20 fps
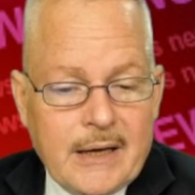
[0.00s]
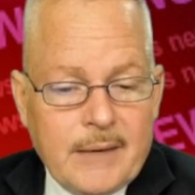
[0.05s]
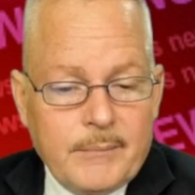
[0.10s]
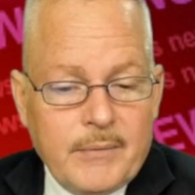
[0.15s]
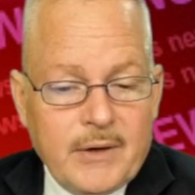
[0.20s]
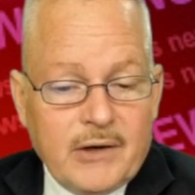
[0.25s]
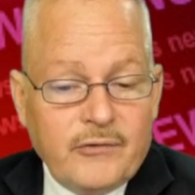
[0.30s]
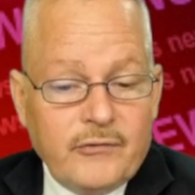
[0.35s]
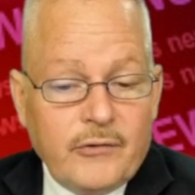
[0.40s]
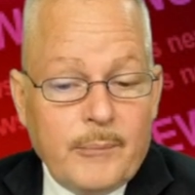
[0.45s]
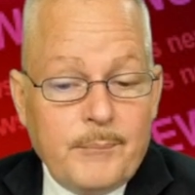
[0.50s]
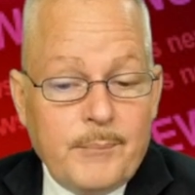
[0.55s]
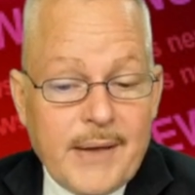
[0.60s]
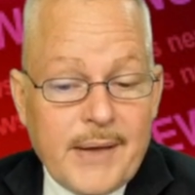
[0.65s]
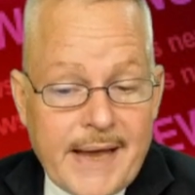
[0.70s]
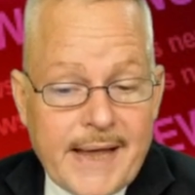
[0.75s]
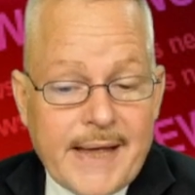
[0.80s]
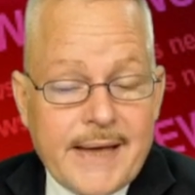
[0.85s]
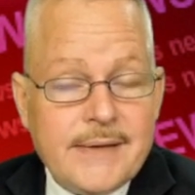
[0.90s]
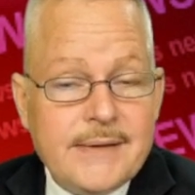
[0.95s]
But if a
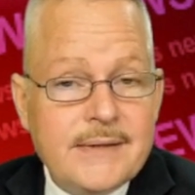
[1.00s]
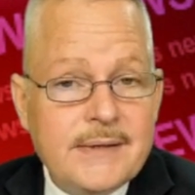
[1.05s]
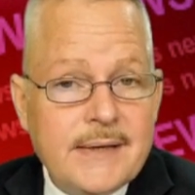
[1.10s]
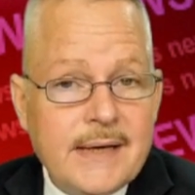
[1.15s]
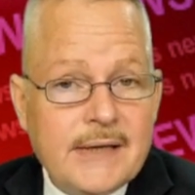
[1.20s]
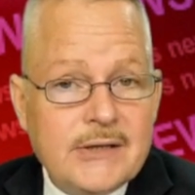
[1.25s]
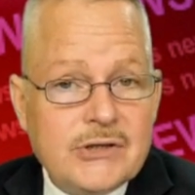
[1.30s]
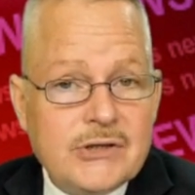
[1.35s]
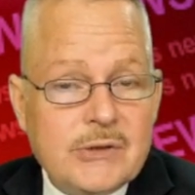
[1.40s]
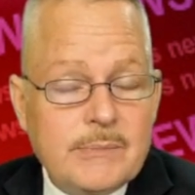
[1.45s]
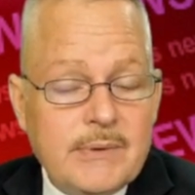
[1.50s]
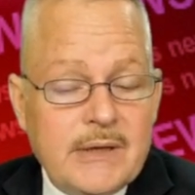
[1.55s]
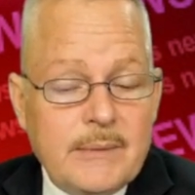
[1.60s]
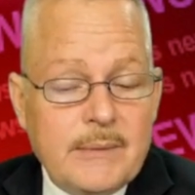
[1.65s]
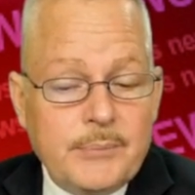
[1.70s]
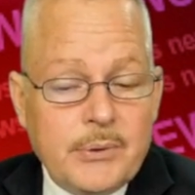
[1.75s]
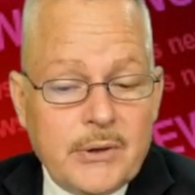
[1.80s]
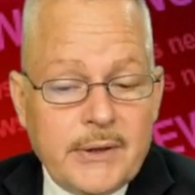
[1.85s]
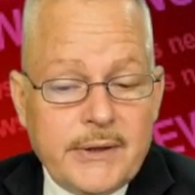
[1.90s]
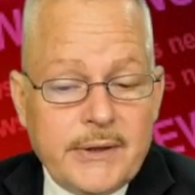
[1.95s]
pet has to be
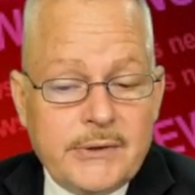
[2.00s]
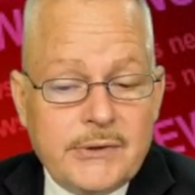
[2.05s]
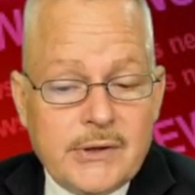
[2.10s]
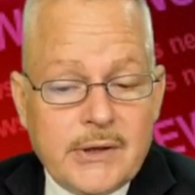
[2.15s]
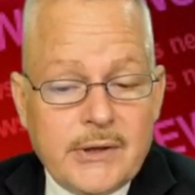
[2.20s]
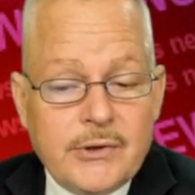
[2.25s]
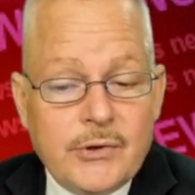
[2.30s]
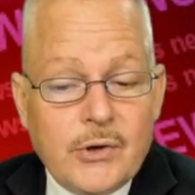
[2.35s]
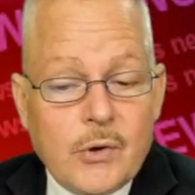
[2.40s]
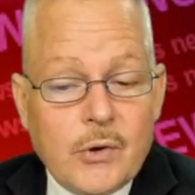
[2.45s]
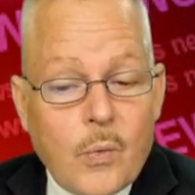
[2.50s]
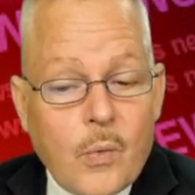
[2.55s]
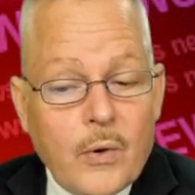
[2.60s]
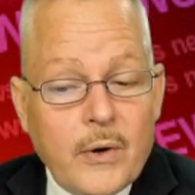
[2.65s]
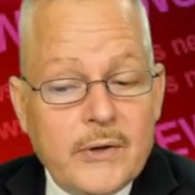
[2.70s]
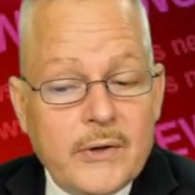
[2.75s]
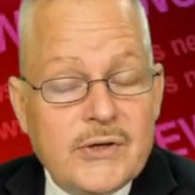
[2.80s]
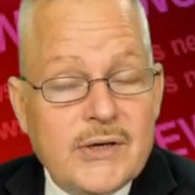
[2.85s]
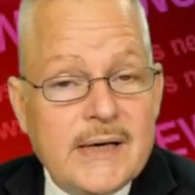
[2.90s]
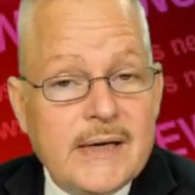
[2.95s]
put under
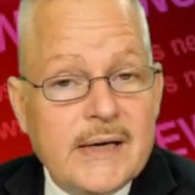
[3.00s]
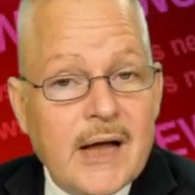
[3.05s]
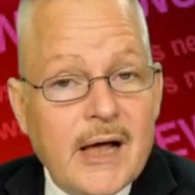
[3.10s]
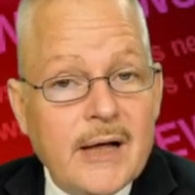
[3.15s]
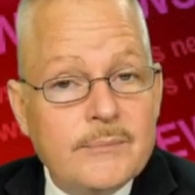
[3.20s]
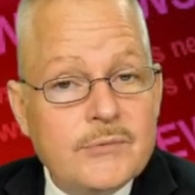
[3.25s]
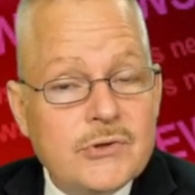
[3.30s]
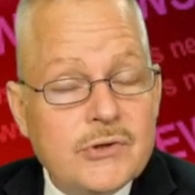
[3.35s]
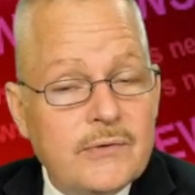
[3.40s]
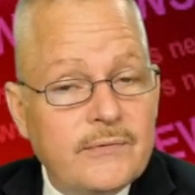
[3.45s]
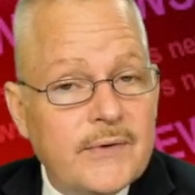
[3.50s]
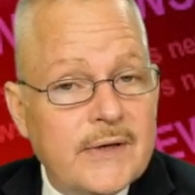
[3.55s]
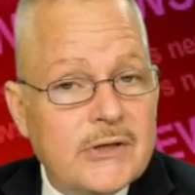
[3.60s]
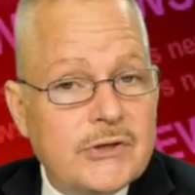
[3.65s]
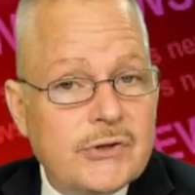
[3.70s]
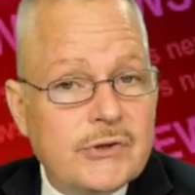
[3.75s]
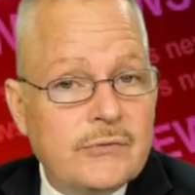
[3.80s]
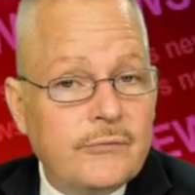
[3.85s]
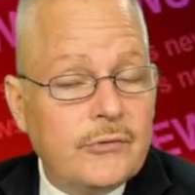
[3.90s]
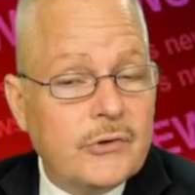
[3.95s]
quarantine
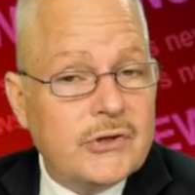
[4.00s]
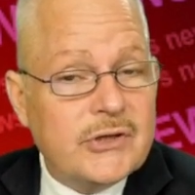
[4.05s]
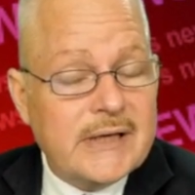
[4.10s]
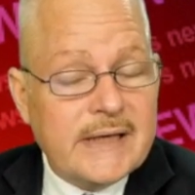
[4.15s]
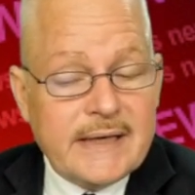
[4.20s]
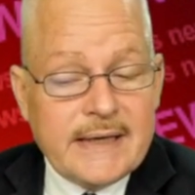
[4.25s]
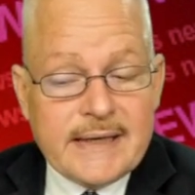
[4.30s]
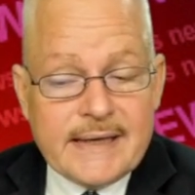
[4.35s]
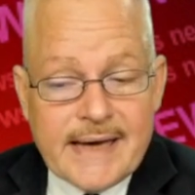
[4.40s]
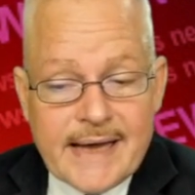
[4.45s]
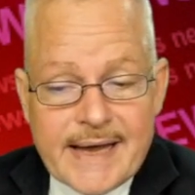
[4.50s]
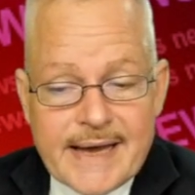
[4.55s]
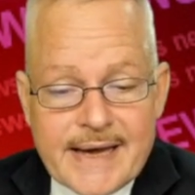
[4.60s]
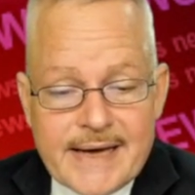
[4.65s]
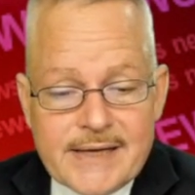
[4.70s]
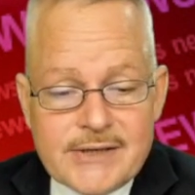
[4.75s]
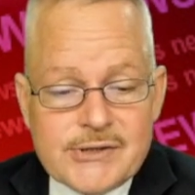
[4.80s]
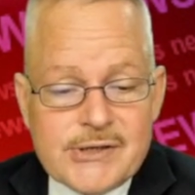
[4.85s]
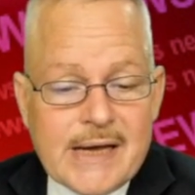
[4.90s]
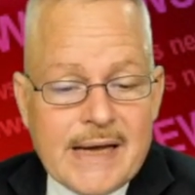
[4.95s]
observation for 10
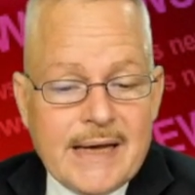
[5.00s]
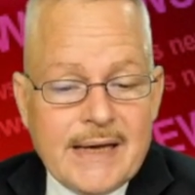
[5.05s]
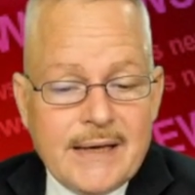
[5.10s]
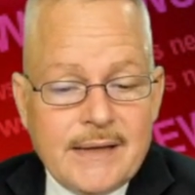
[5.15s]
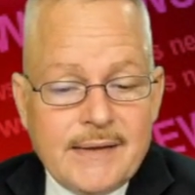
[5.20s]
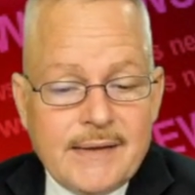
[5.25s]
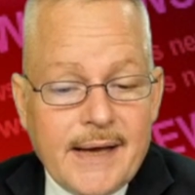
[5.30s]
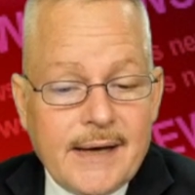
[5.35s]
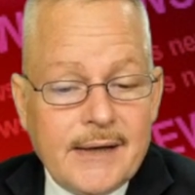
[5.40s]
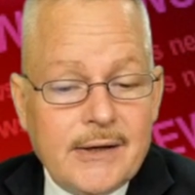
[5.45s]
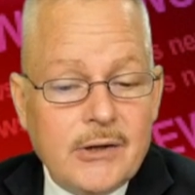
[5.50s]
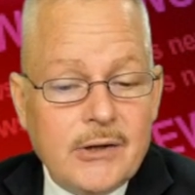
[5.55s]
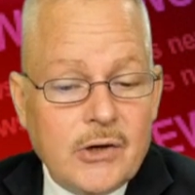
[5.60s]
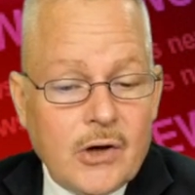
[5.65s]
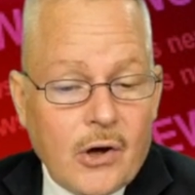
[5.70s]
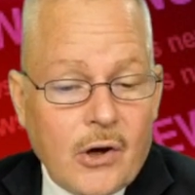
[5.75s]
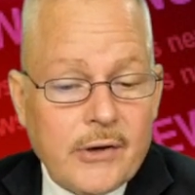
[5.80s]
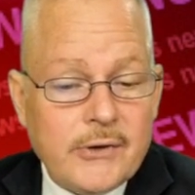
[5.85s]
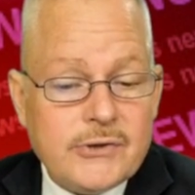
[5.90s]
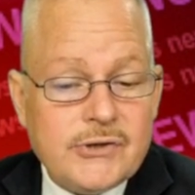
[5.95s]
days, that could
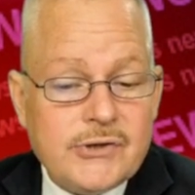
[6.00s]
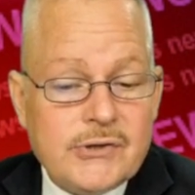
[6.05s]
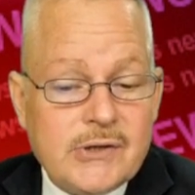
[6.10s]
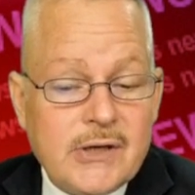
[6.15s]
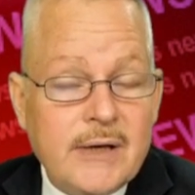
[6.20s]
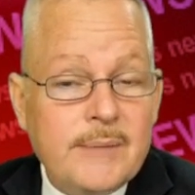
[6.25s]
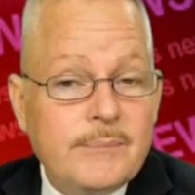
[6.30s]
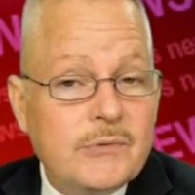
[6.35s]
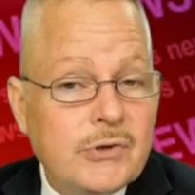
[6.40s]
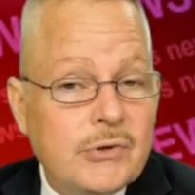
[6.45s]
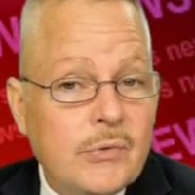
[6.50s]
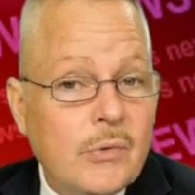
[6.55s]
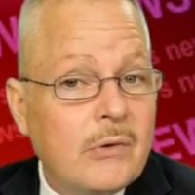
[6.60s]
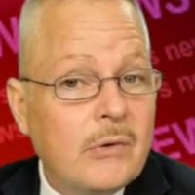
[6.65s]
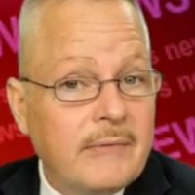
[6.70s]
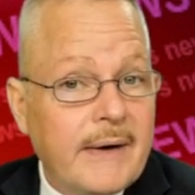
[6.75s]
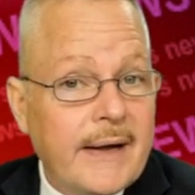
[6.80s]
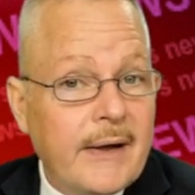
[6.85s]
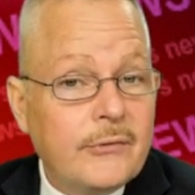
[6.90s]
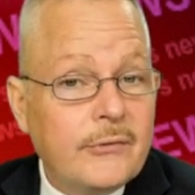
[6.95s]
cost up to
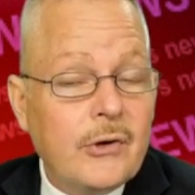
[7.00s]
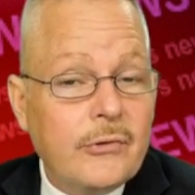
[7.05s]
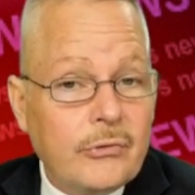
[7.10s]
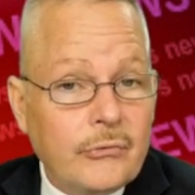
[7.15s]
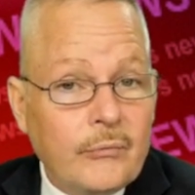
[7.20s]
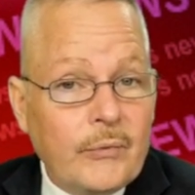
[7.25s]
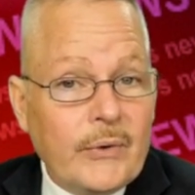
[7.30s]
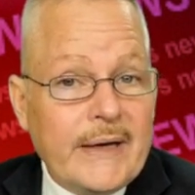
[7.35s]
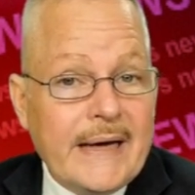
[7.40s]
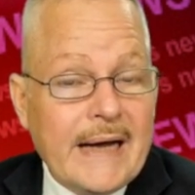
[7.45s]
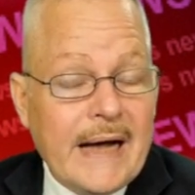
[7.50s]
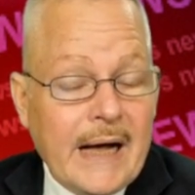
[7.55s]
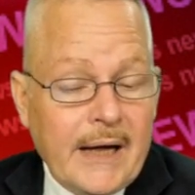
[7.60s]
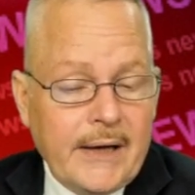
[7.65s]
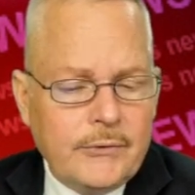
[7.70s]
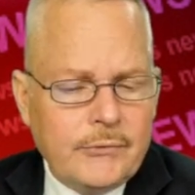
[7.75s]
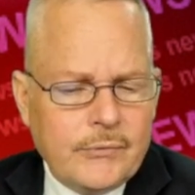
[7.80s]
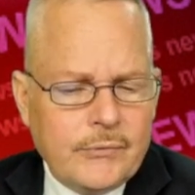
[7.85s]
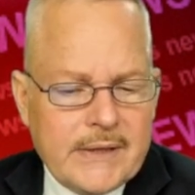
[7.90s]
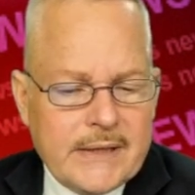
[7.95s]
around
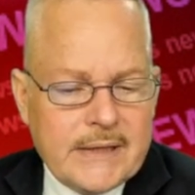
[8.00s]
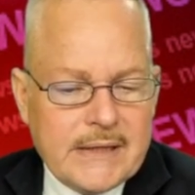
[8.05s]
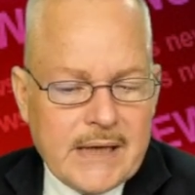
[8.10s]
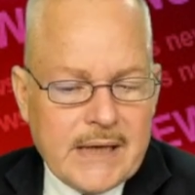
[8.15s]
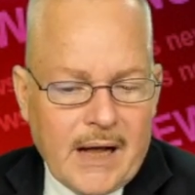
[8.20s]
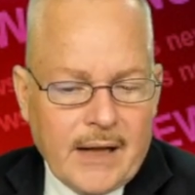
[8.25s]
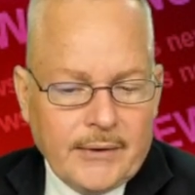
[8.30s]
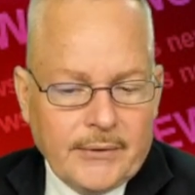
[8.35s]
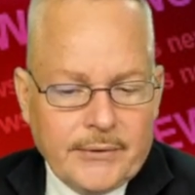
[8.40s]
$300.